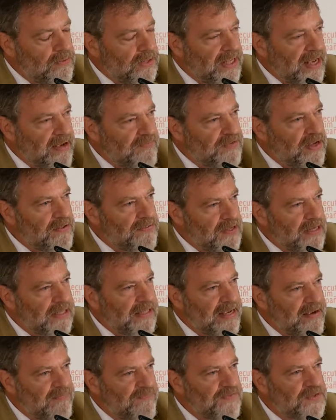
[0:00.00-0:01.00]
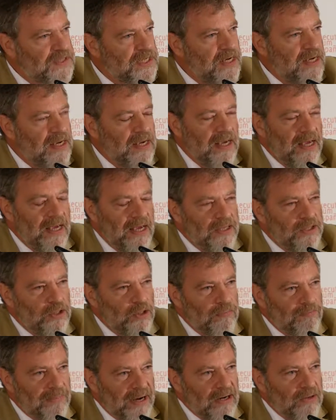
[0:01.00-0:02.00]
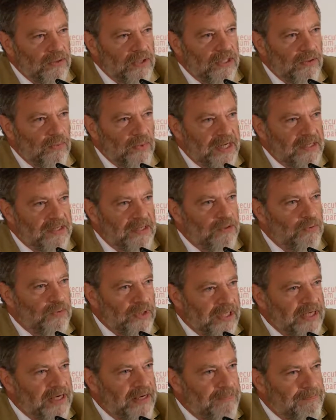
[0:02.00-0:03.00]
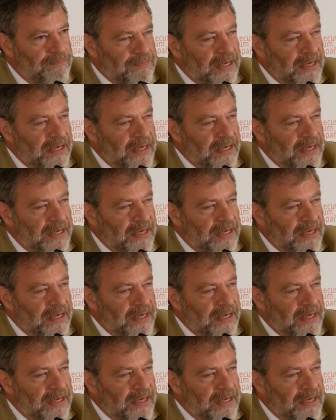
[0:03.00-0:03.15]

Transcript: have nothing left in your barrel when it really